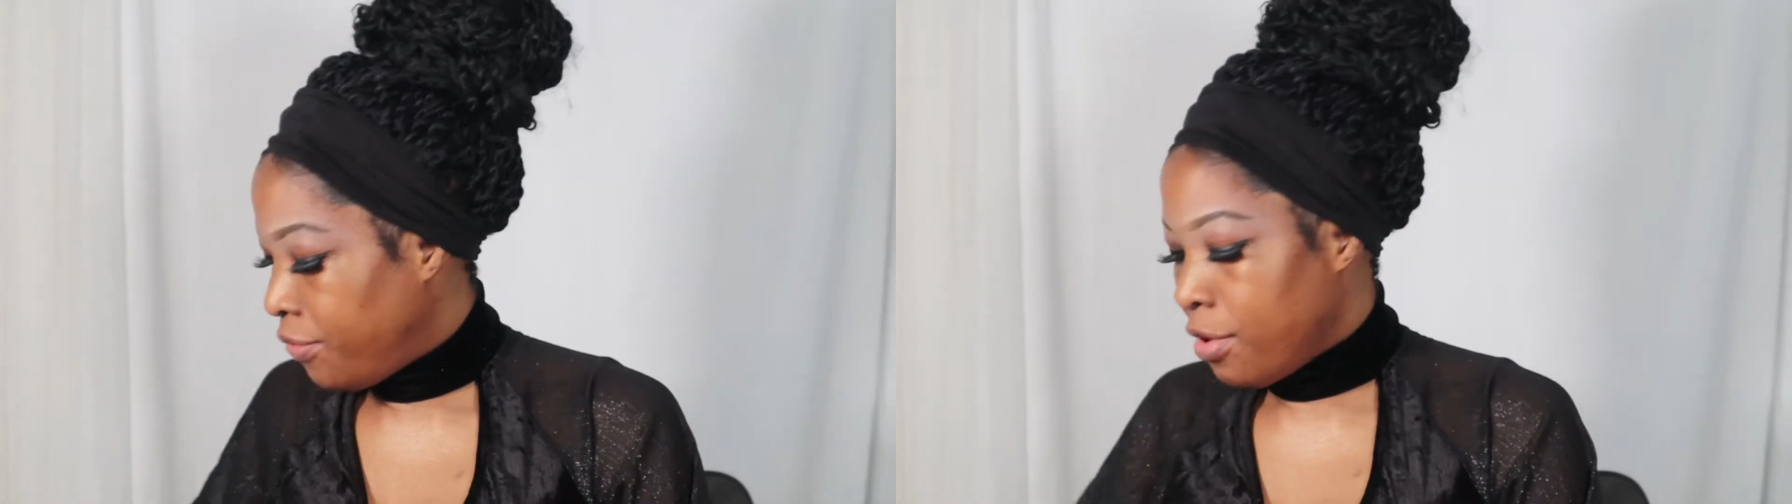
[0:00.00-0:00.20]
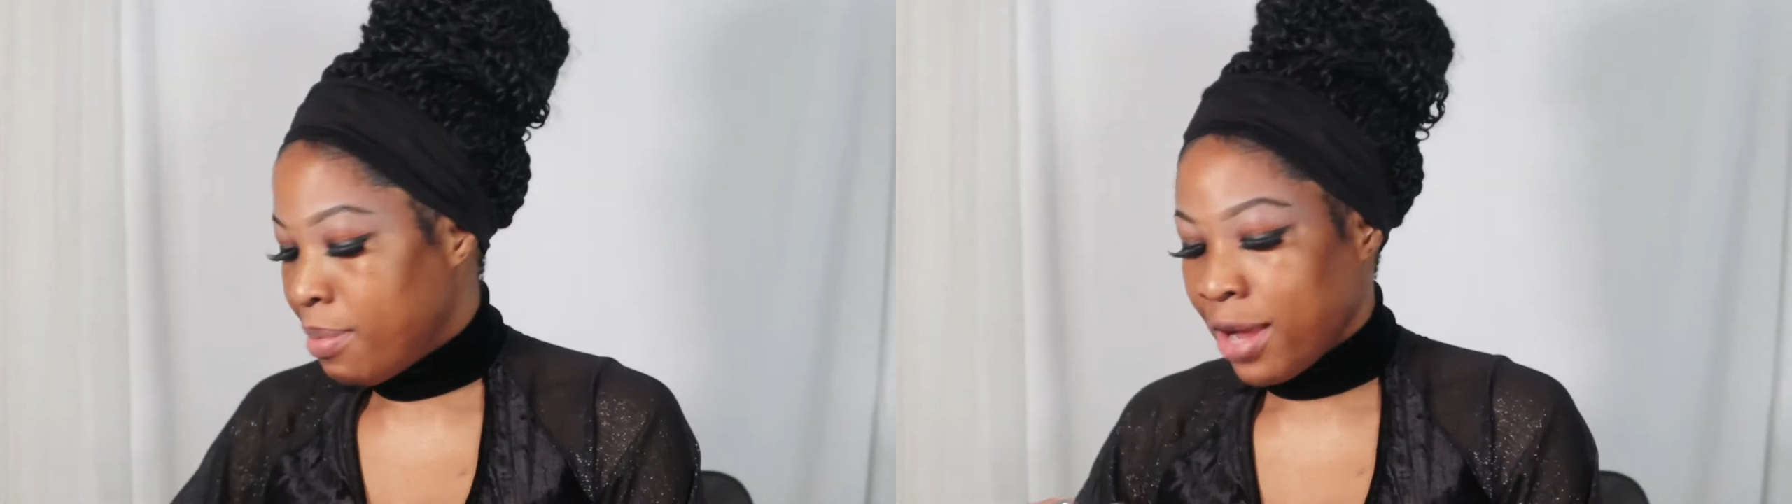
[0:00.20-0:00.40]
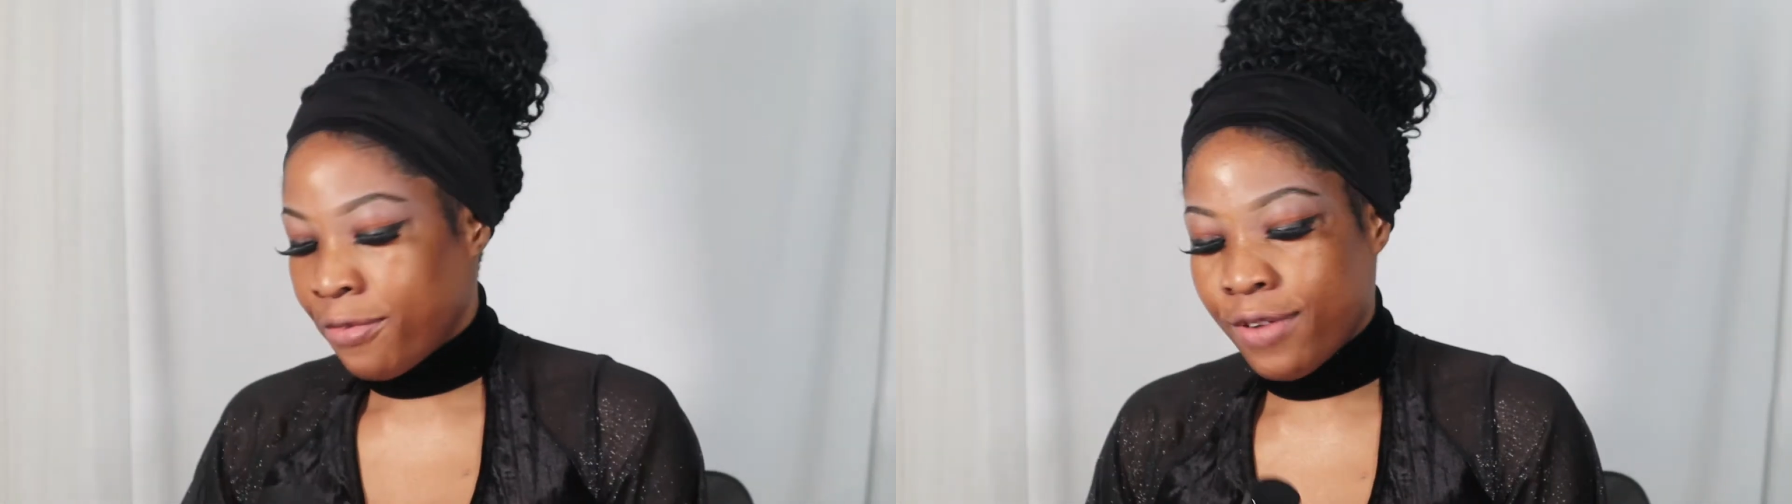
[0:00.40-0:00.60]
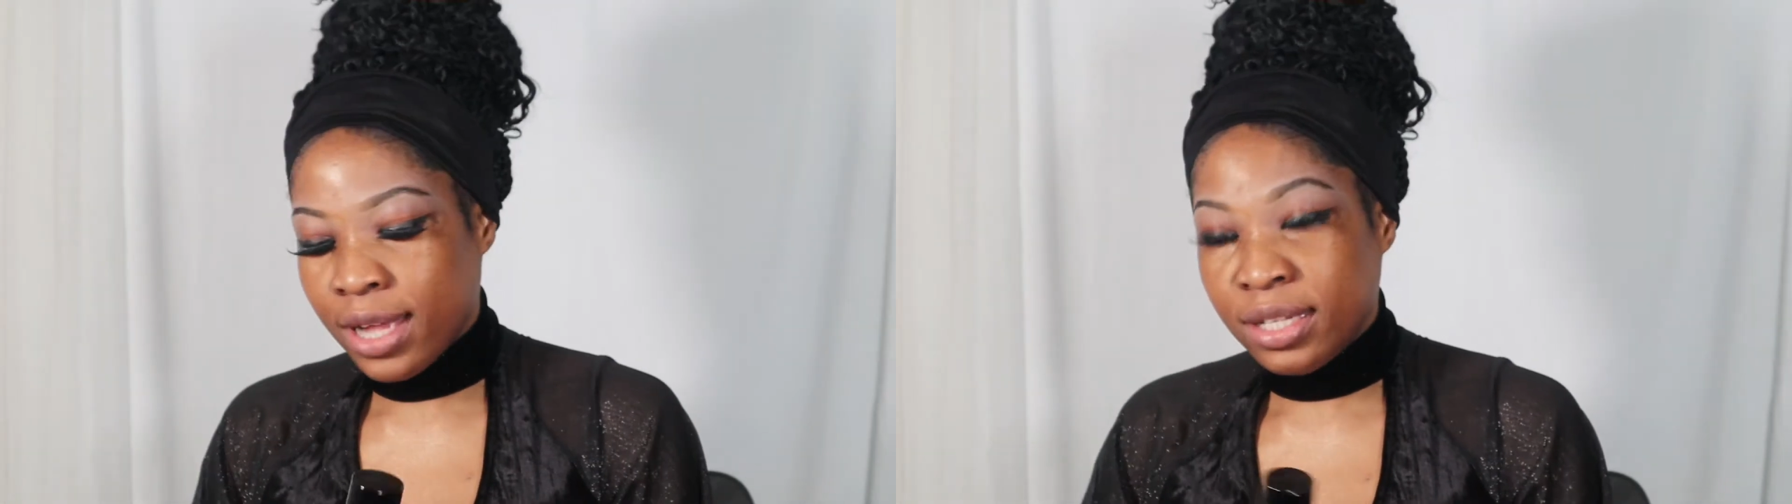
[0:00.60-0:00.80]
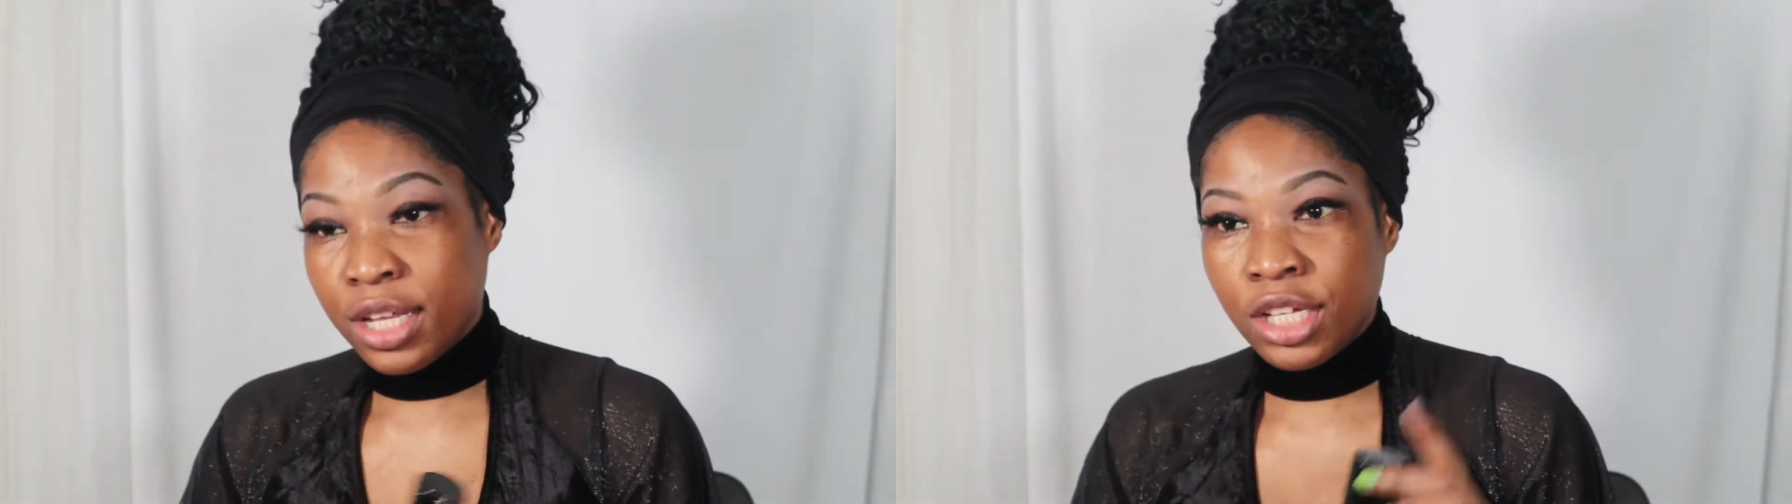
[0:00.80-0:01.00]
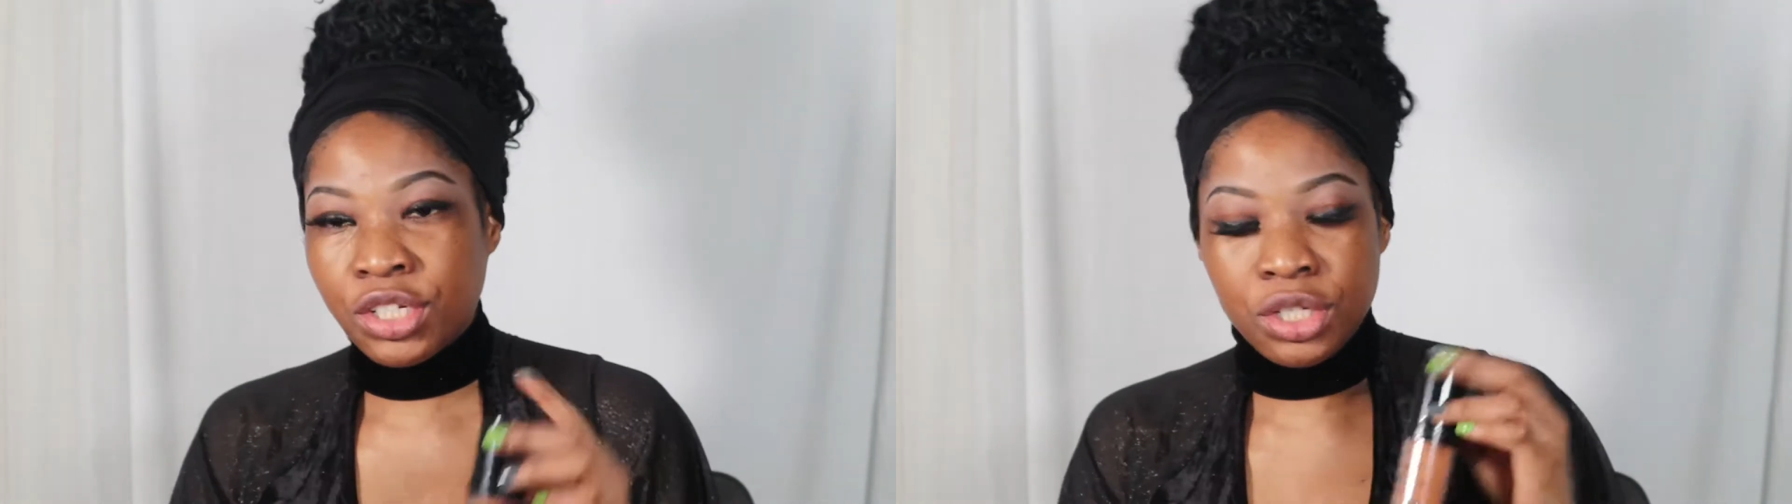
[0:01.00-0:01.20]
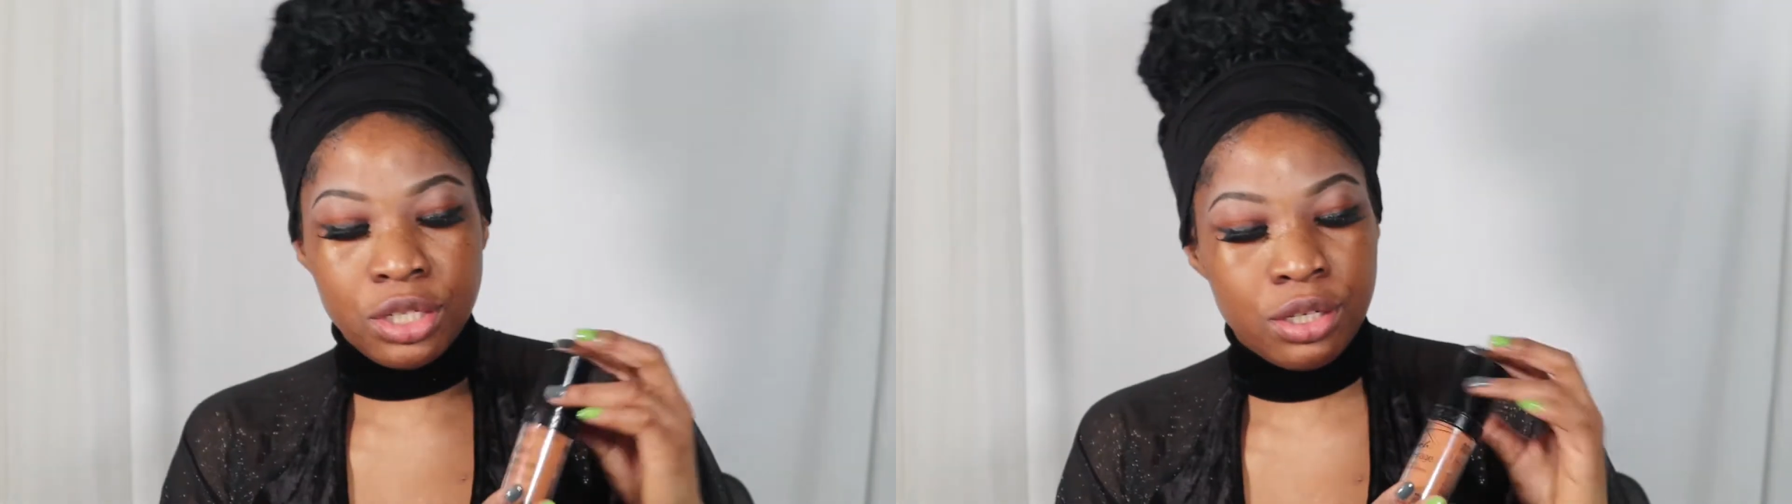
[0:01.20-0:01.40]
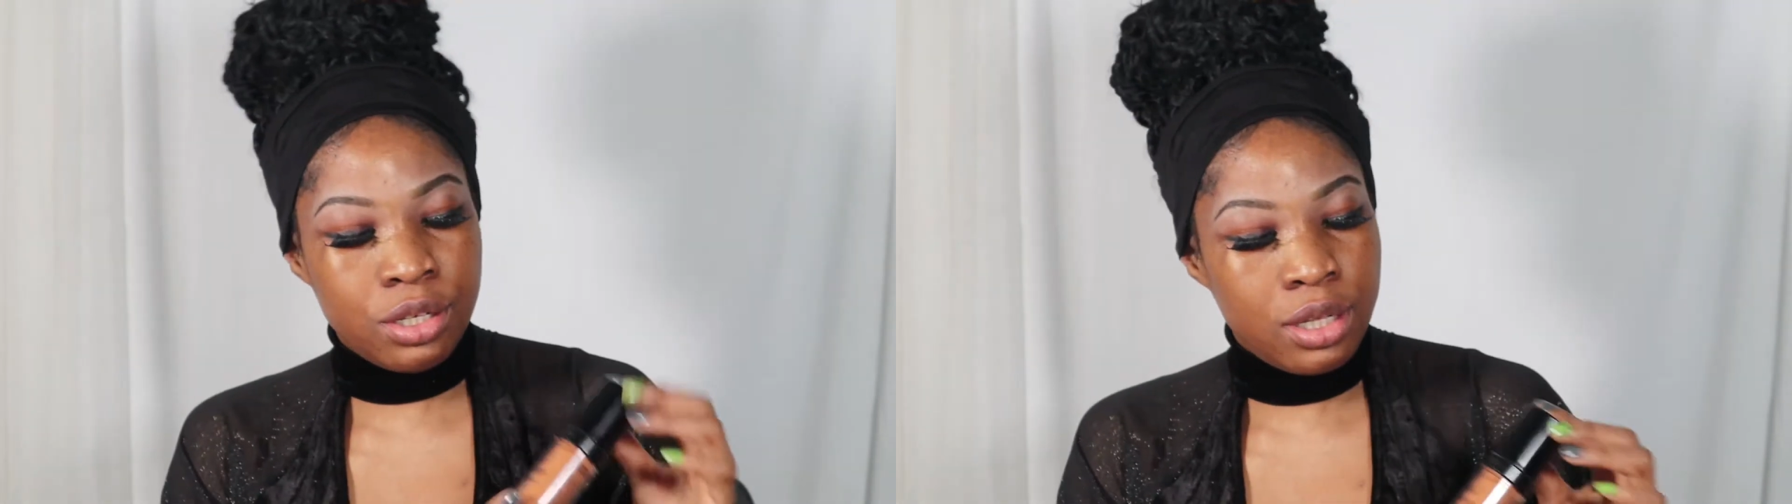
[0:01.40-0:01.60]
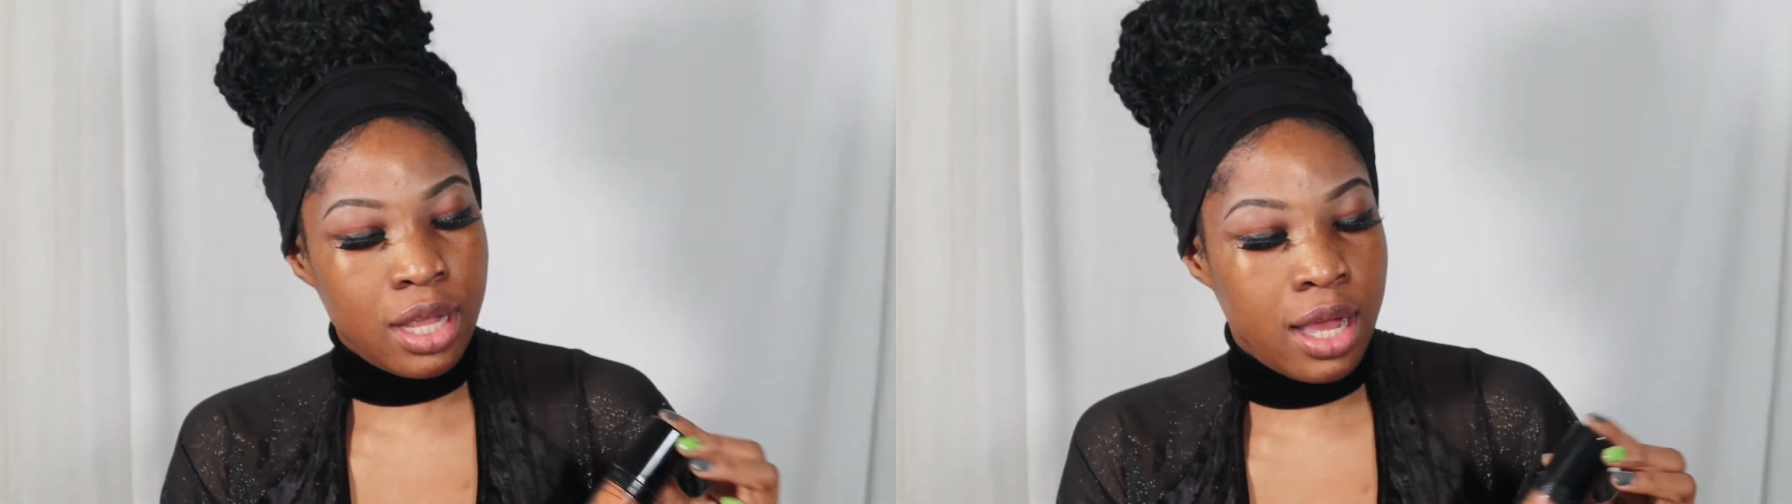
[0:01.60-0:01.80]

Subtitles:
for my foundation,